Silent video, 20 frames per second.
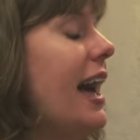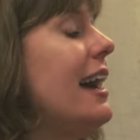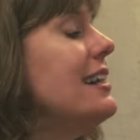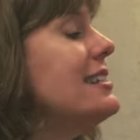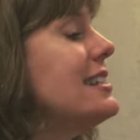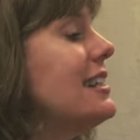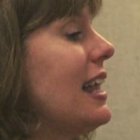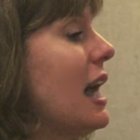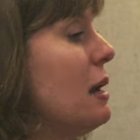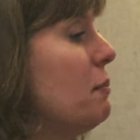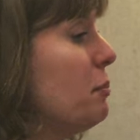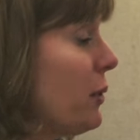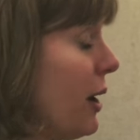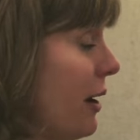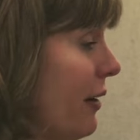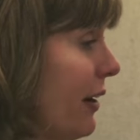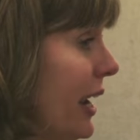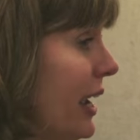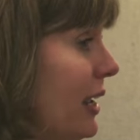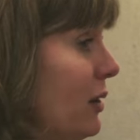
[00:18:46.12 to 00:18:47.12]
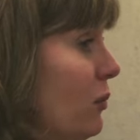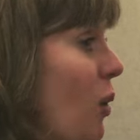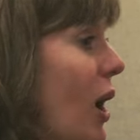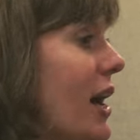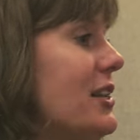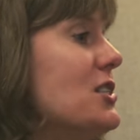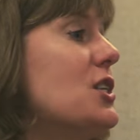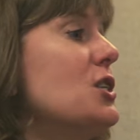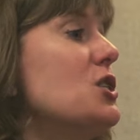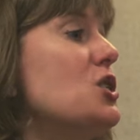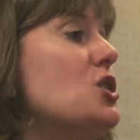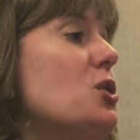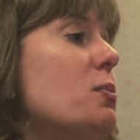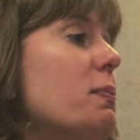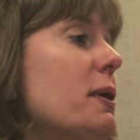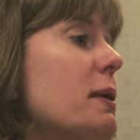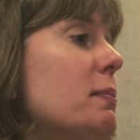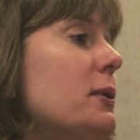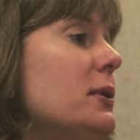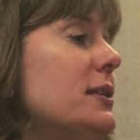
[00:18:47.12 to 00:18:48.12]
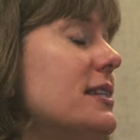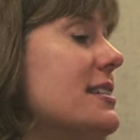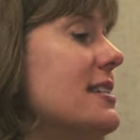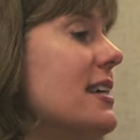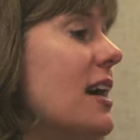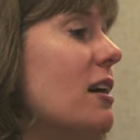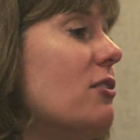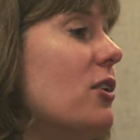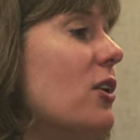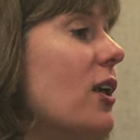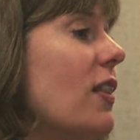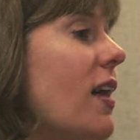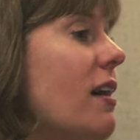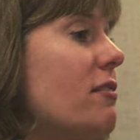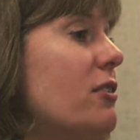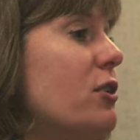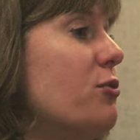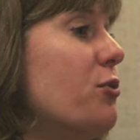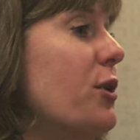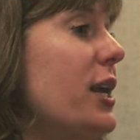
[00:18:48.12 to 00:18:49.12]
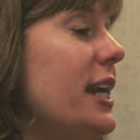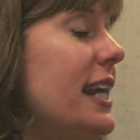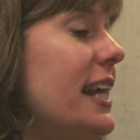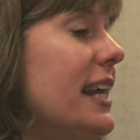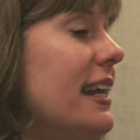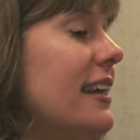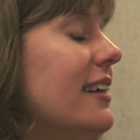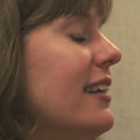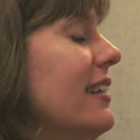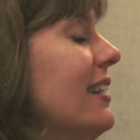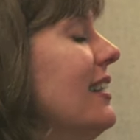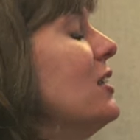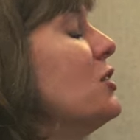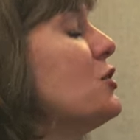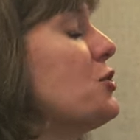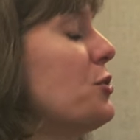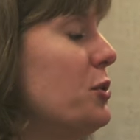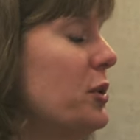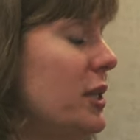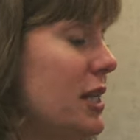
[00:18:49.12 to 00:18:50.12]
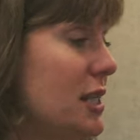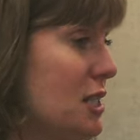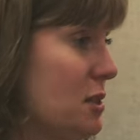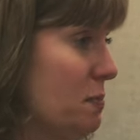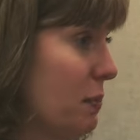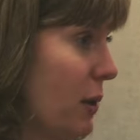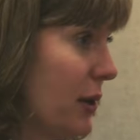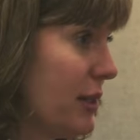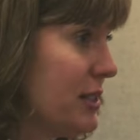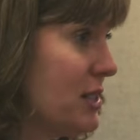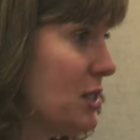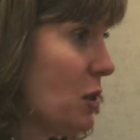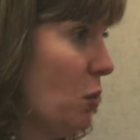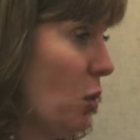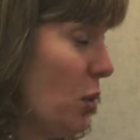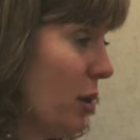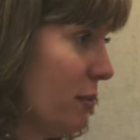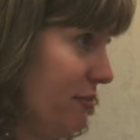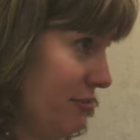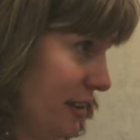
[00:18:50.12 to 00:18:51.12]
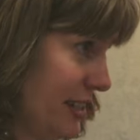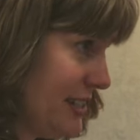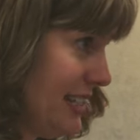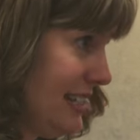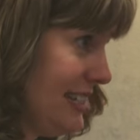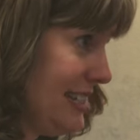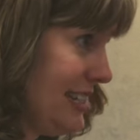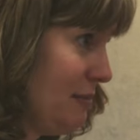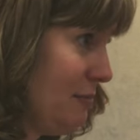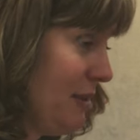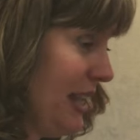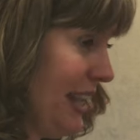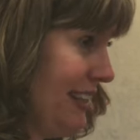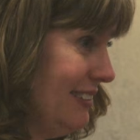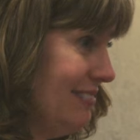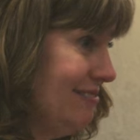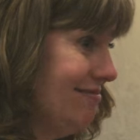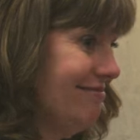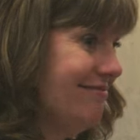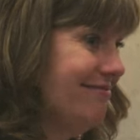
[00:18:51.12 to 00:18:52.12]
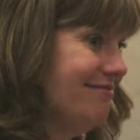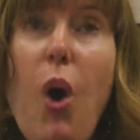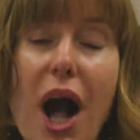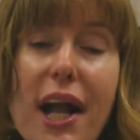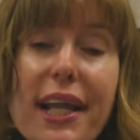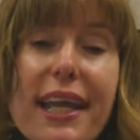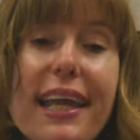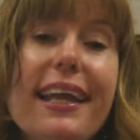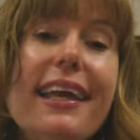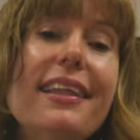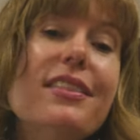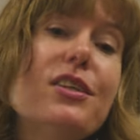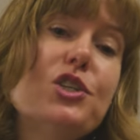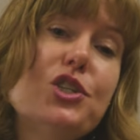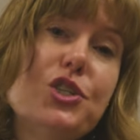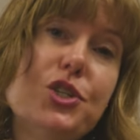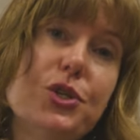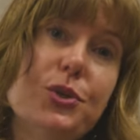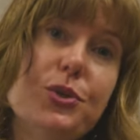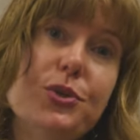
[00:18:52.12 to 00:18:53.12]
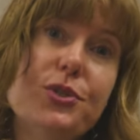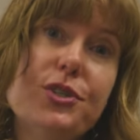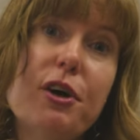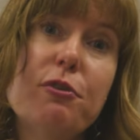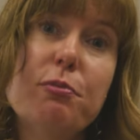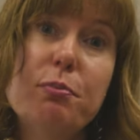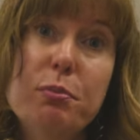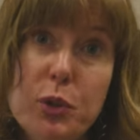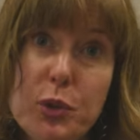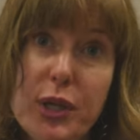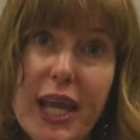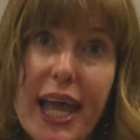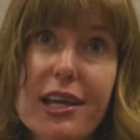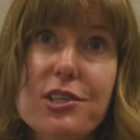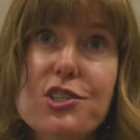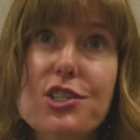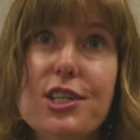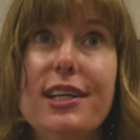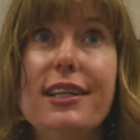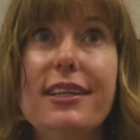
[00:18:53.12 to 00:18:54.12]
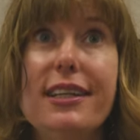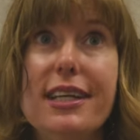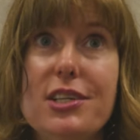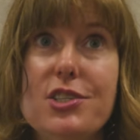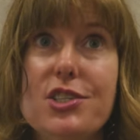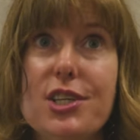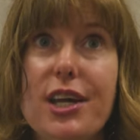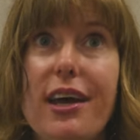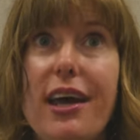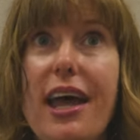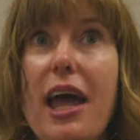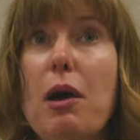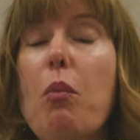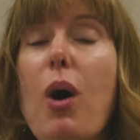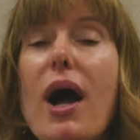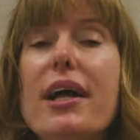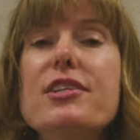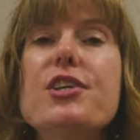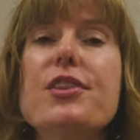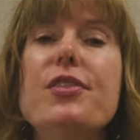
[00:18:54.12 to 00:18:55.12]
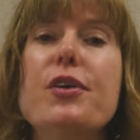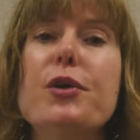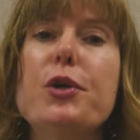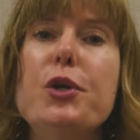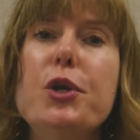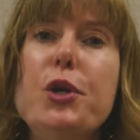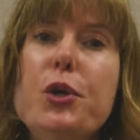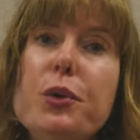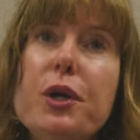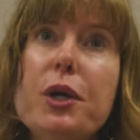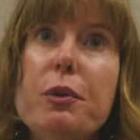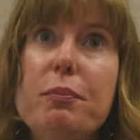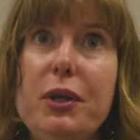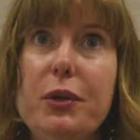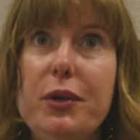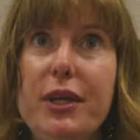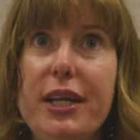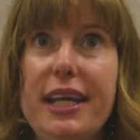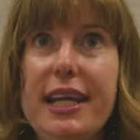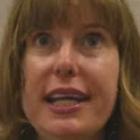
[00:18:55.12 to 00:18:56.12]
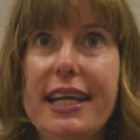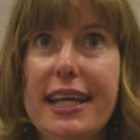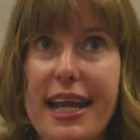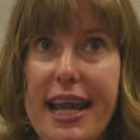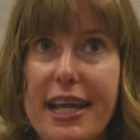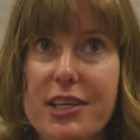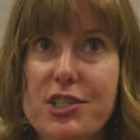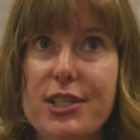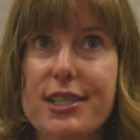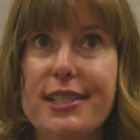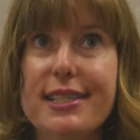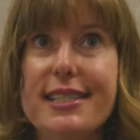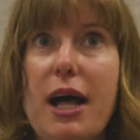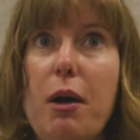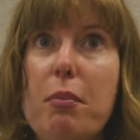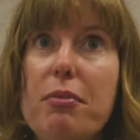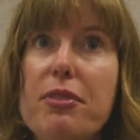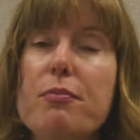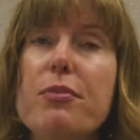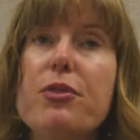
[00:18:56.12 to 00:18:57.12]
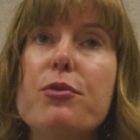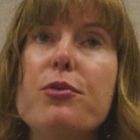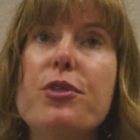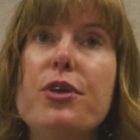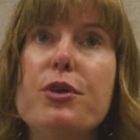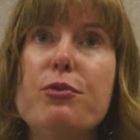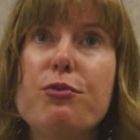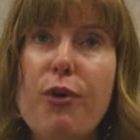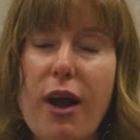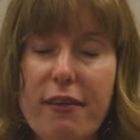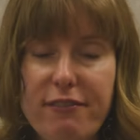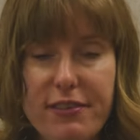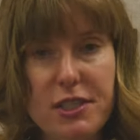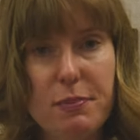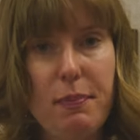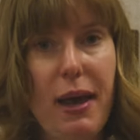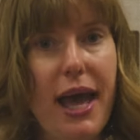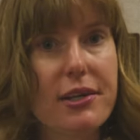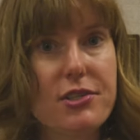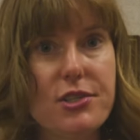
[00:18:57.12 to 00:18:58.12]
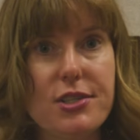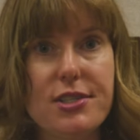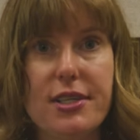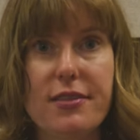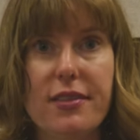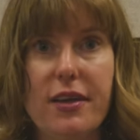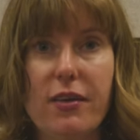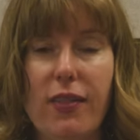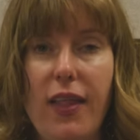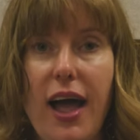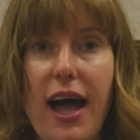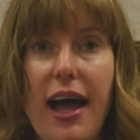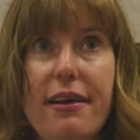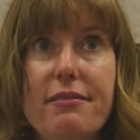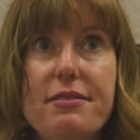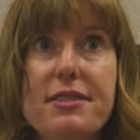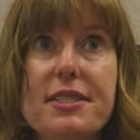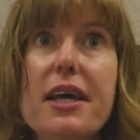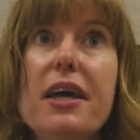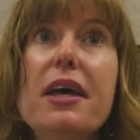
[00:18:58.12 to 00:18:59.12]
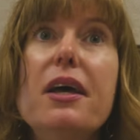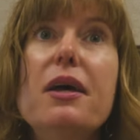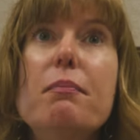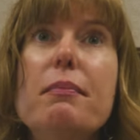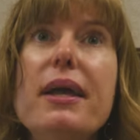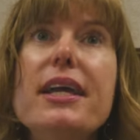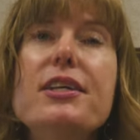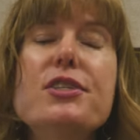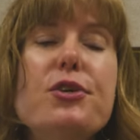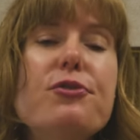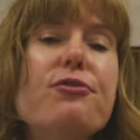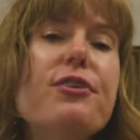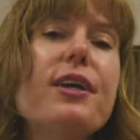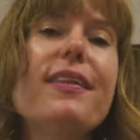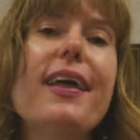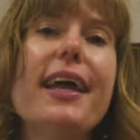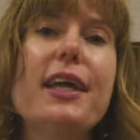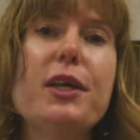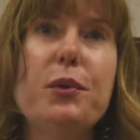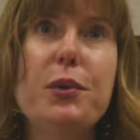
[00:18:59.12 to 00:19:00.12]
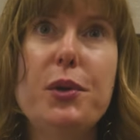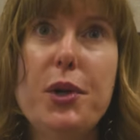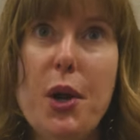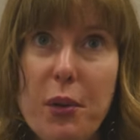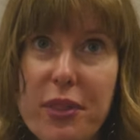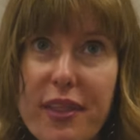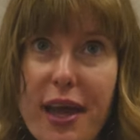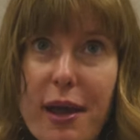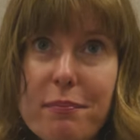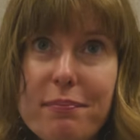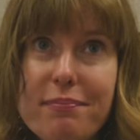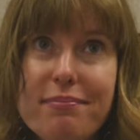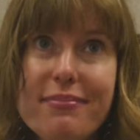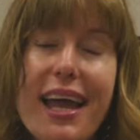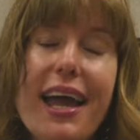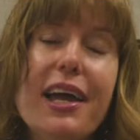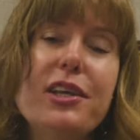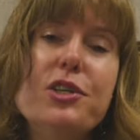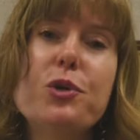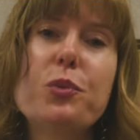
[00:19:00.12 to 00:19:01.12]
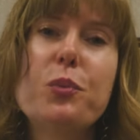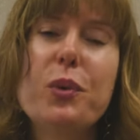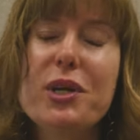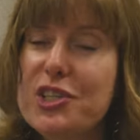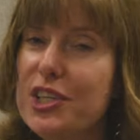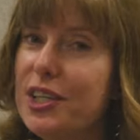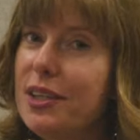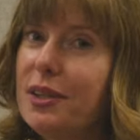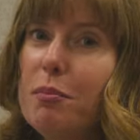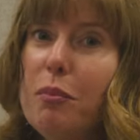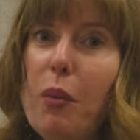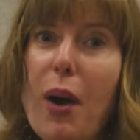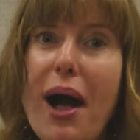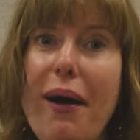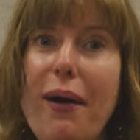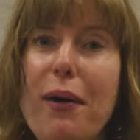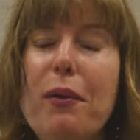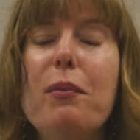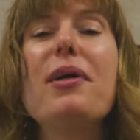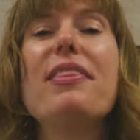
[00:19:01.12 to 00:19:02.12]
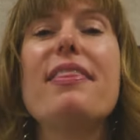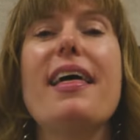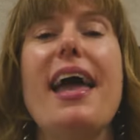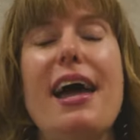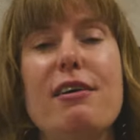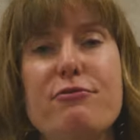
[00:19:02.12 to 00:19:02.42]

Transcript: As a librarian, watching two people discover a love of reading truly sparks the warm fuzzies in me. Walking in the shoes of Mukesh and Alicia and watching their new community connections help them through the roughest patches in their lives makes you feel like you know them and you're wishing them well with